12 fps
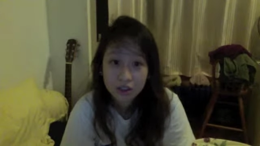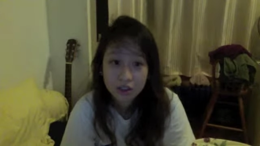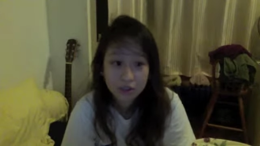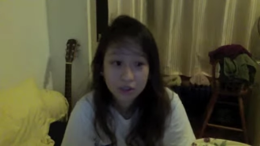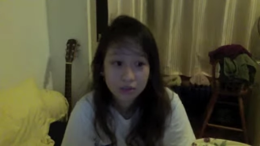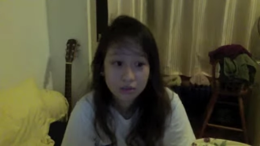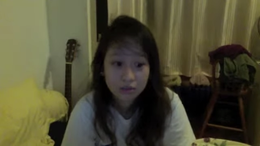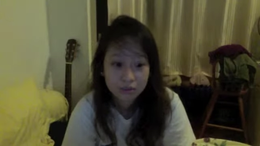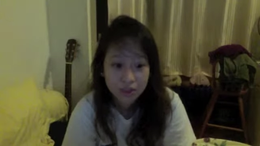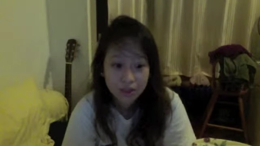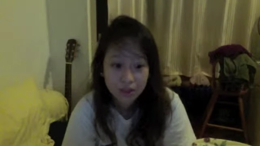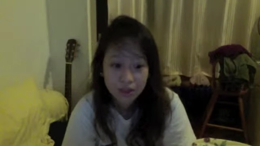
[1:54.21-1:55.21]
Um,
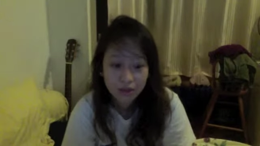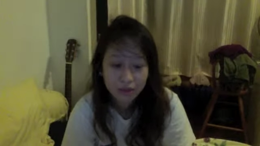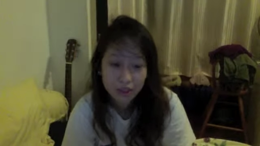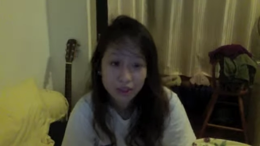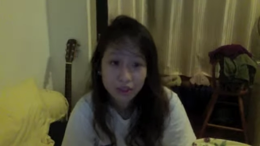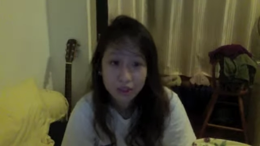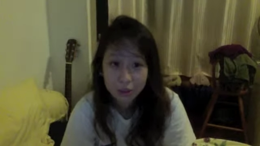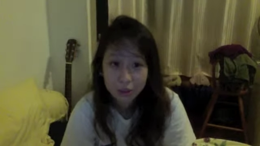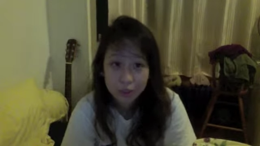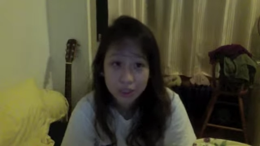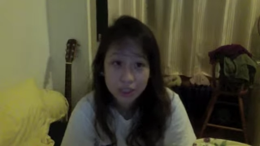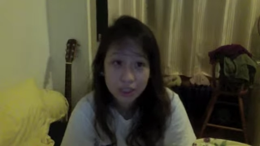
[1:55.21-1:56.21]
we took a
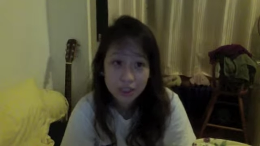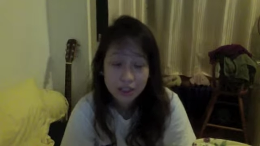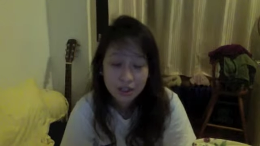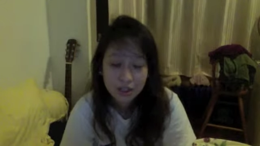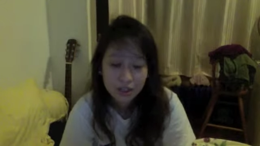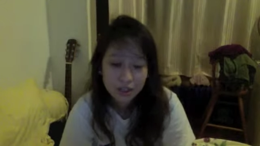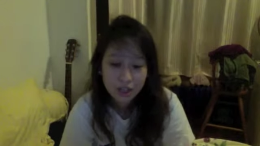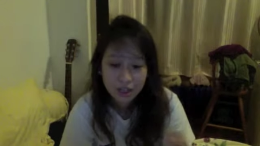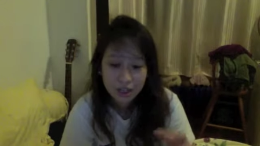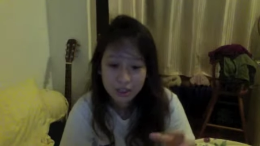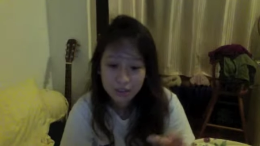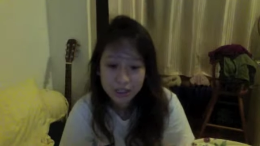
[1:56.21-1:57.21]
tour,
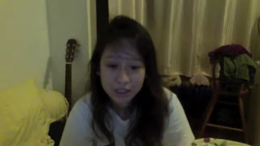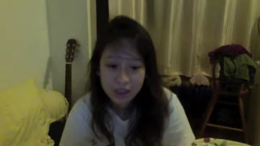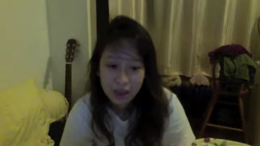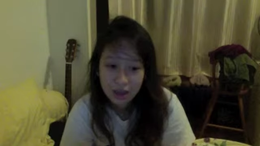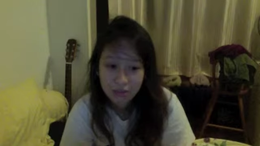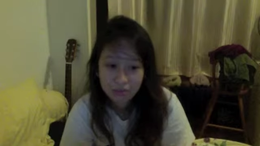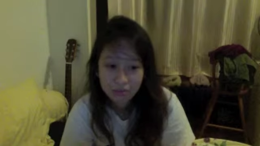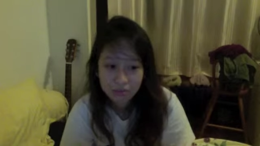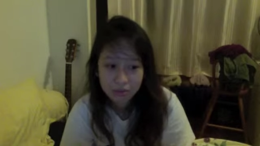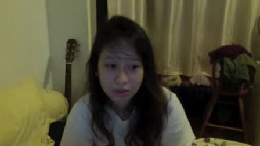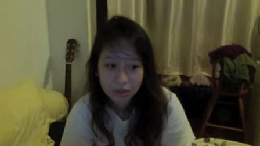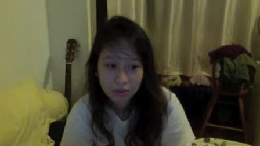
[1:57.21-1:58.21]
and in the meantime,
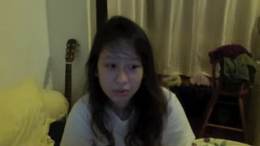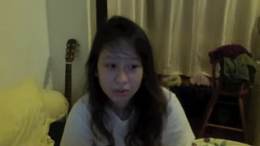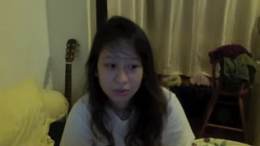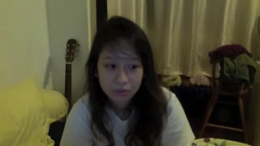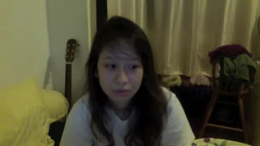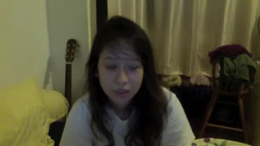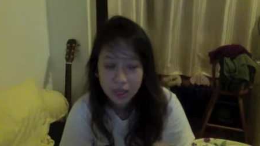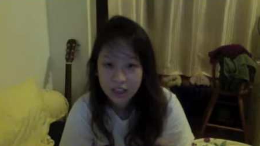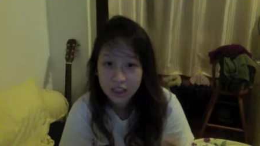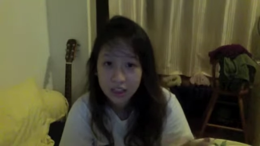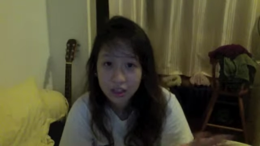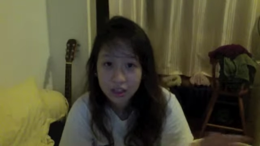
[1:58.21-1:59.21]
um, I
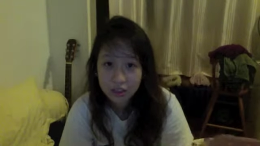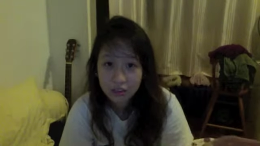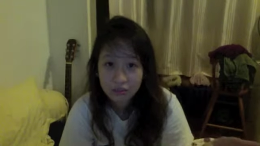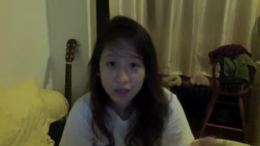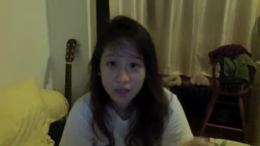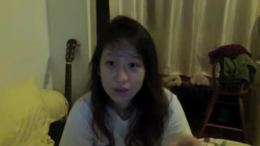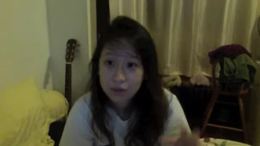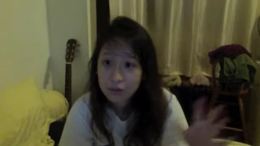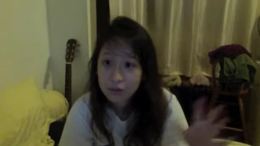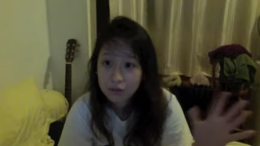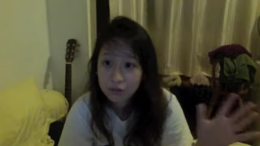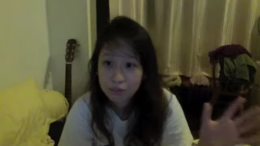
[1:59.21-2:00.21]
think I don't
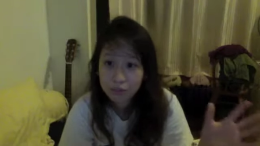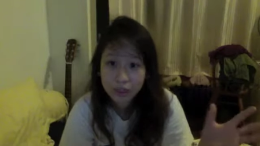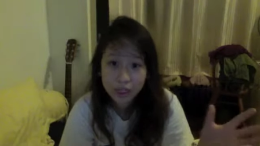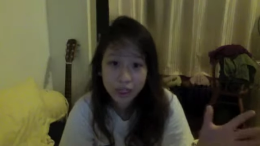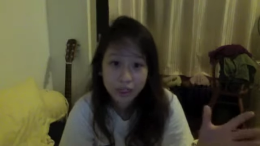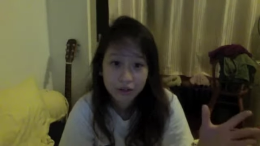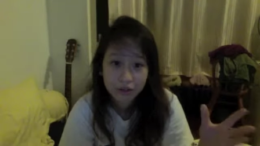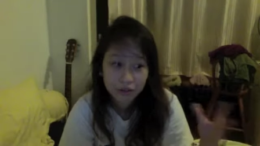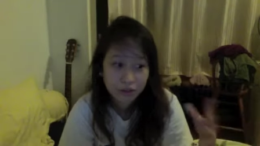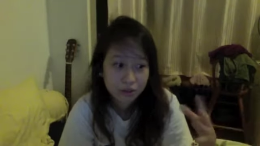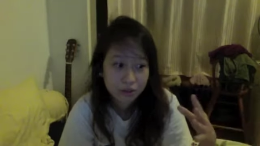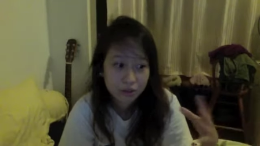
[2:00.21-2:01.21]
know what Aaron
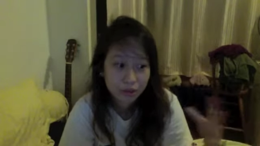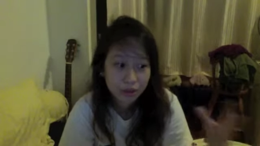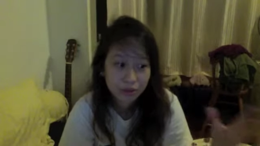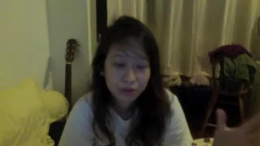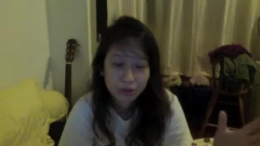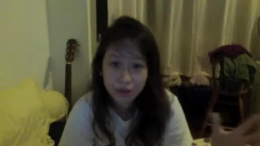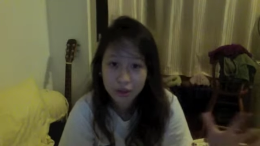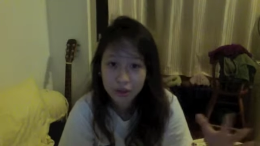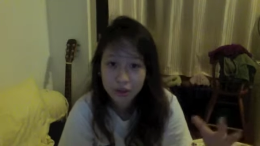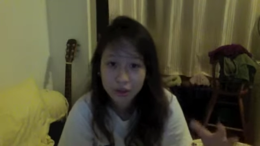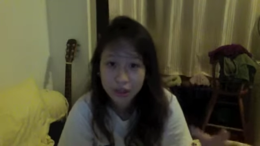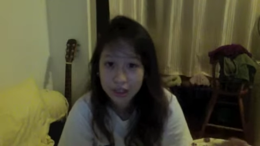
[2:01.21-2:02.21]
was doing with
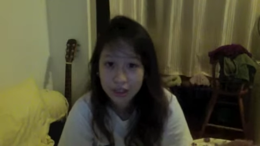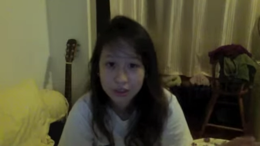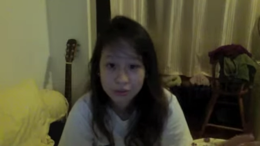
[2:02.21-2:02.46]
like his